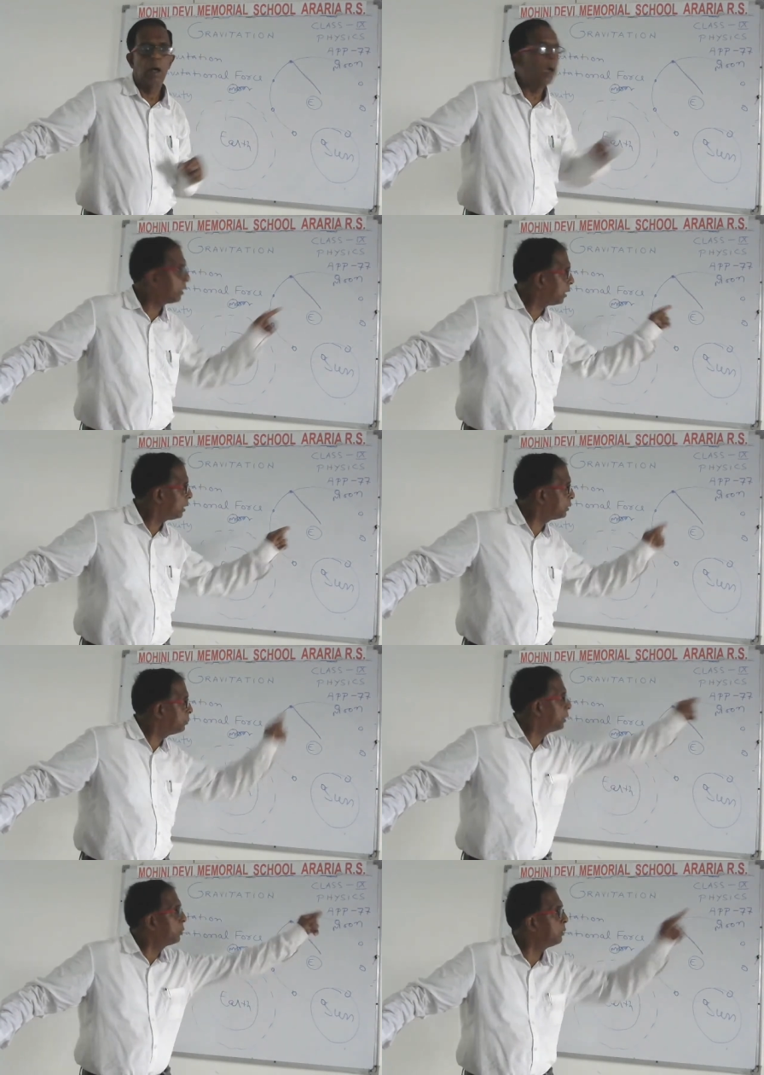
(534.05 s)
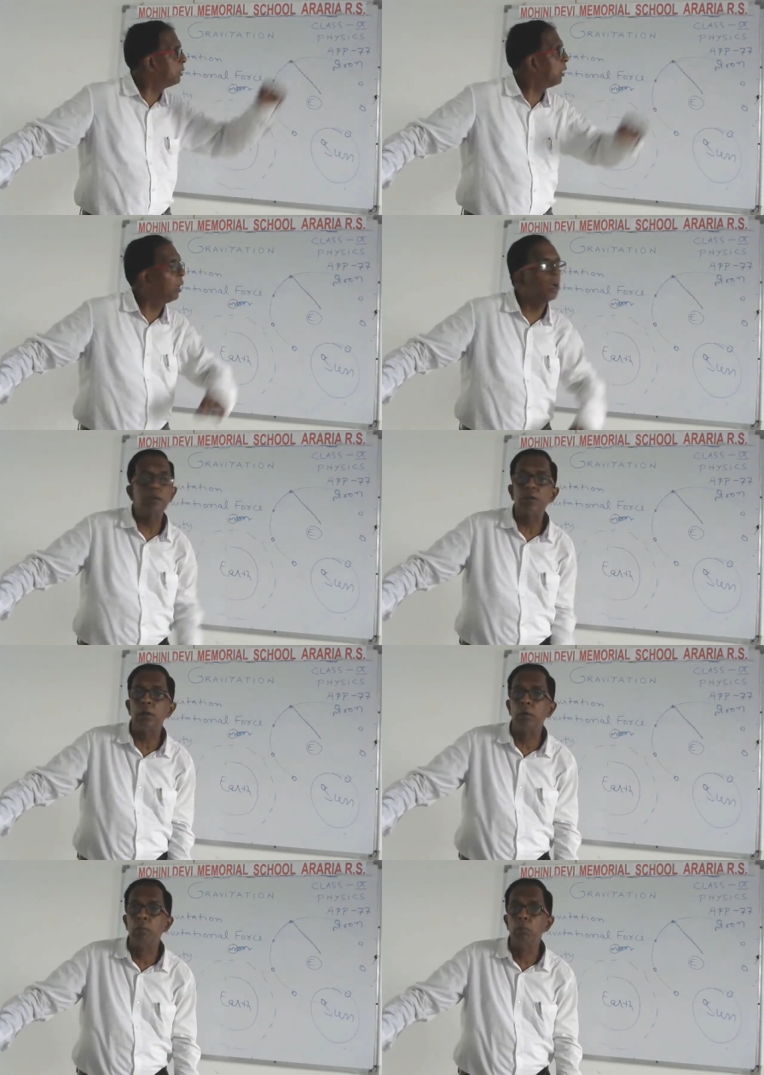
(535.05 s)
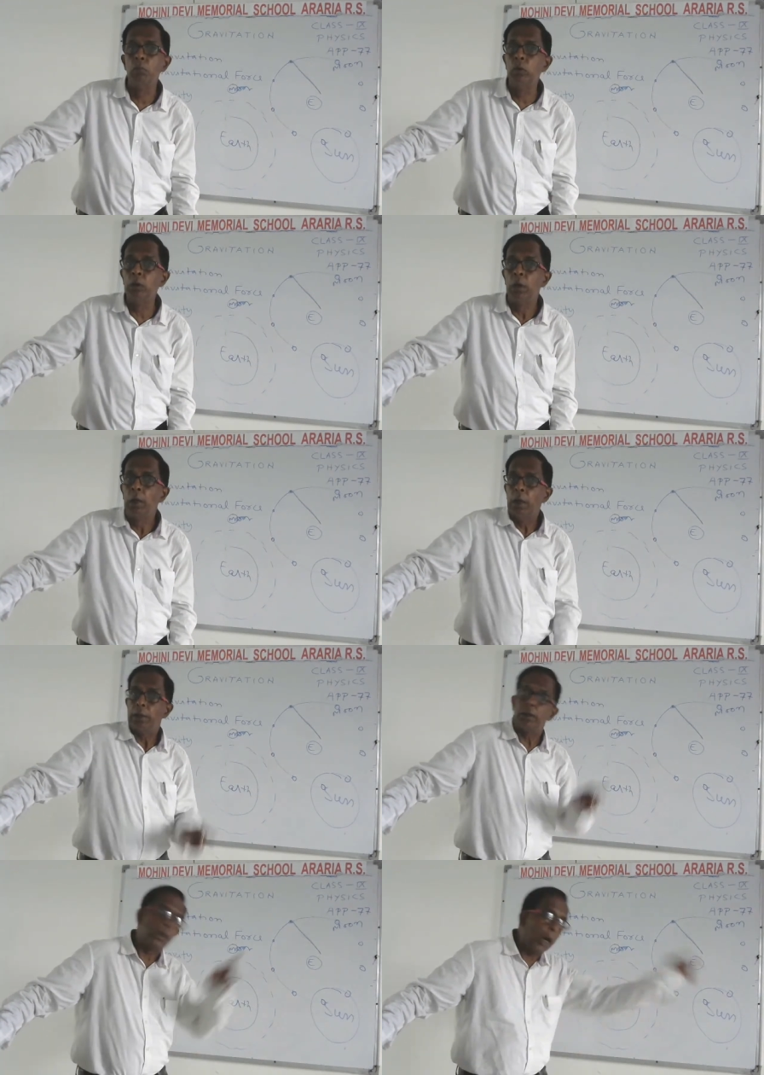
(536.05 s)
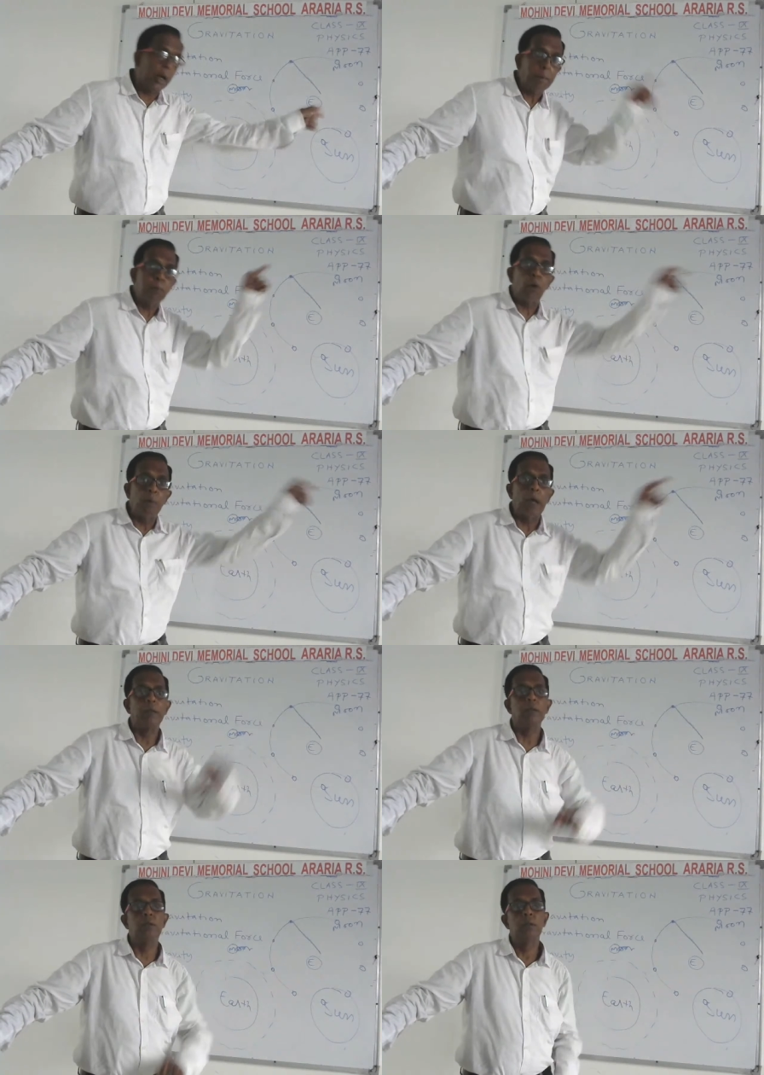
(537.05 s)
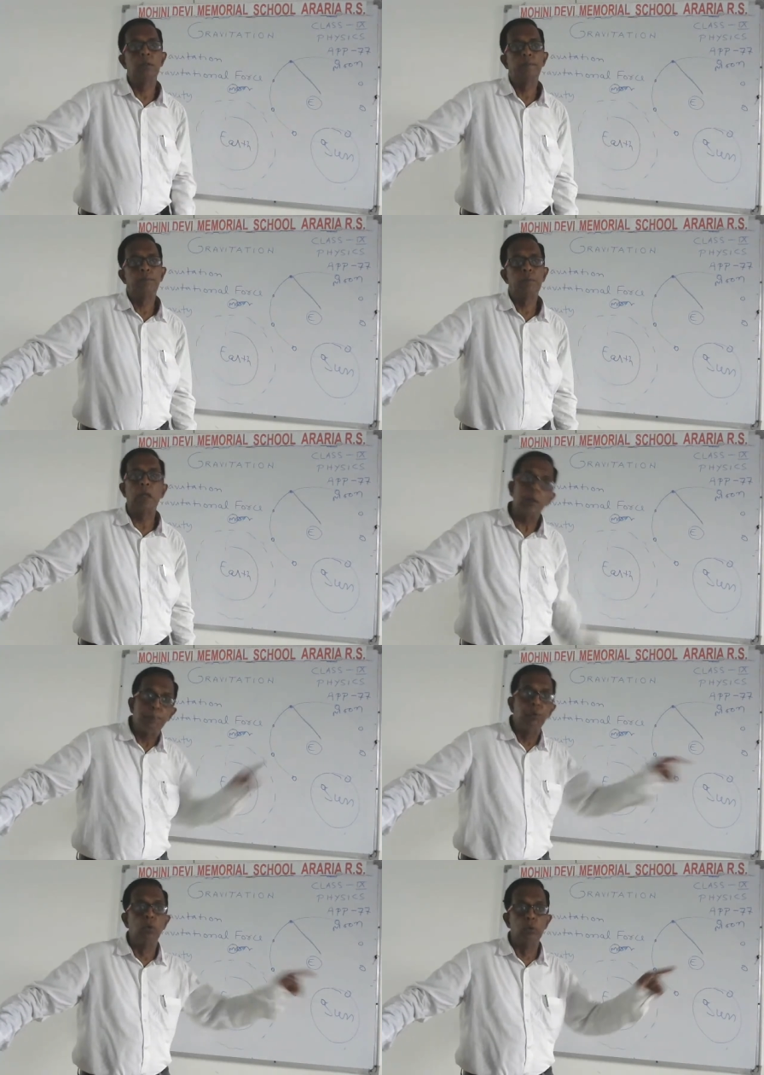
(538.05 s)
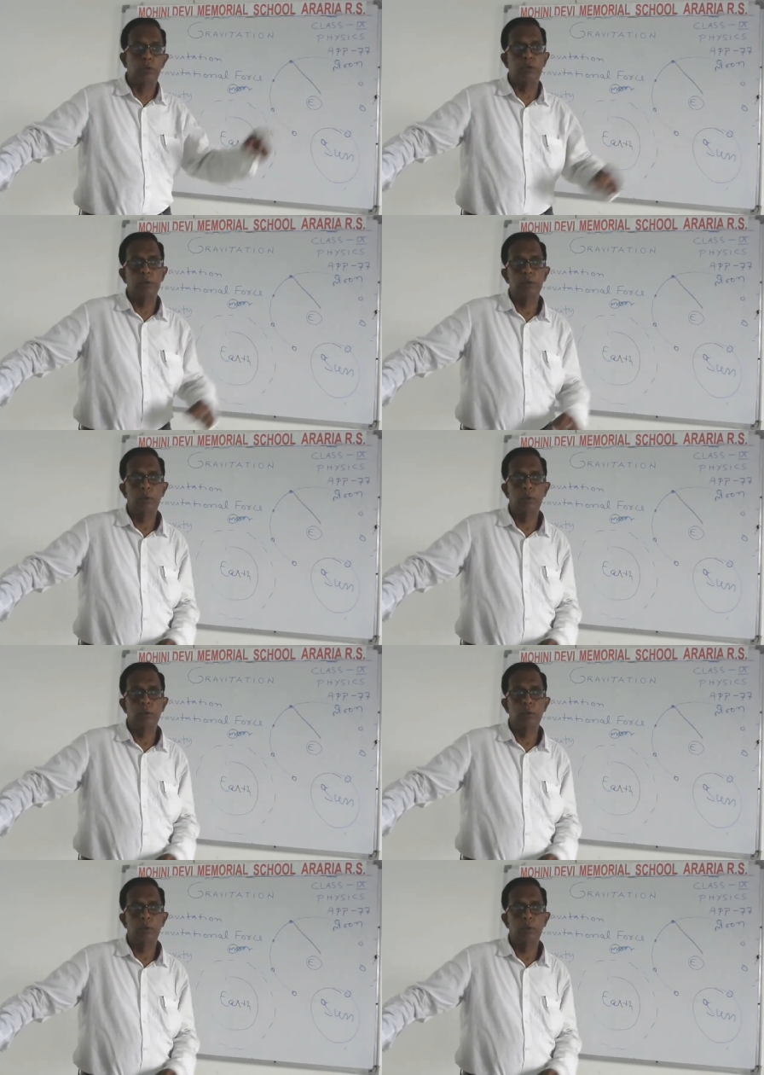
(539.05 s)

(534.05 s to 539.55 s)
occurs between the earth and moon that provide that force.